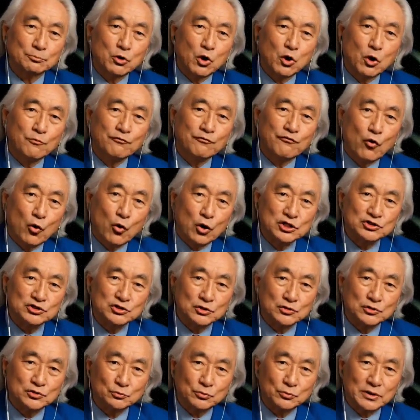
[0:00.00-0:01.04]
billion
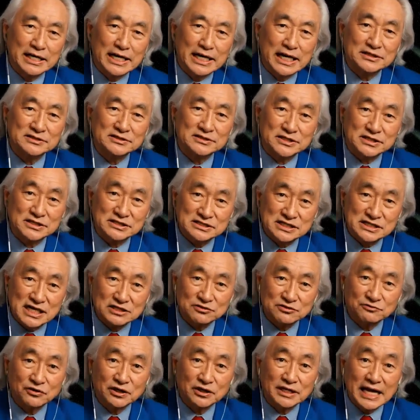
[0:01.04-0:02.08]
years, nearly
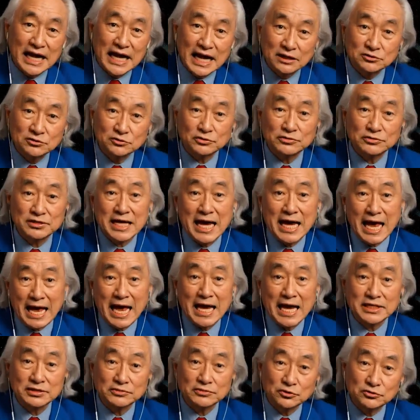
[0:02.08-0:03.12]
twice the
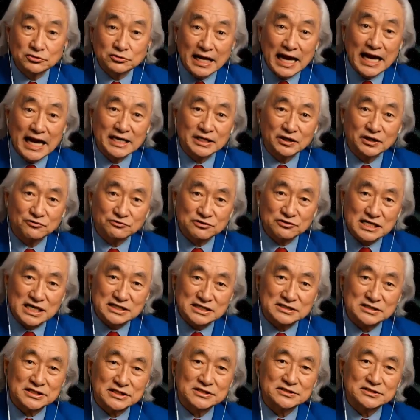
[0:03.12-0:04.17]
age of our own planet.